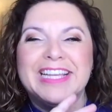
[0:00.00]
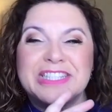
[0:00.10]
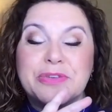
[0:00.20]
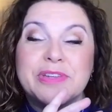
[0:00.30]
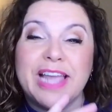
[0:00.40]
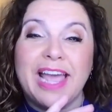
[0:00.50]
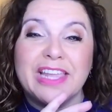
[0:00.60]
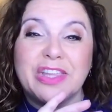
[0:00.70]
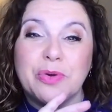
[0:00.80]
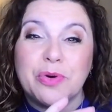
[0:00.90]
So
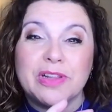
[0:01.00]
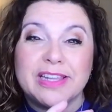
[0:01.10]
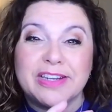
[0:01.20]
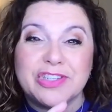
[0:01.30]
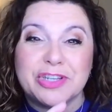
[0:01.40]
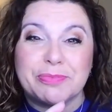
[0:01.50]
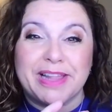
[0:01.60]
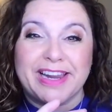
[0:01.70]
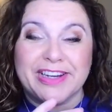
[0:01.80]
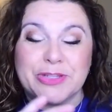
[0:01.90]
get your leadership
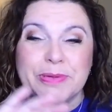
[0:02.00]
layers,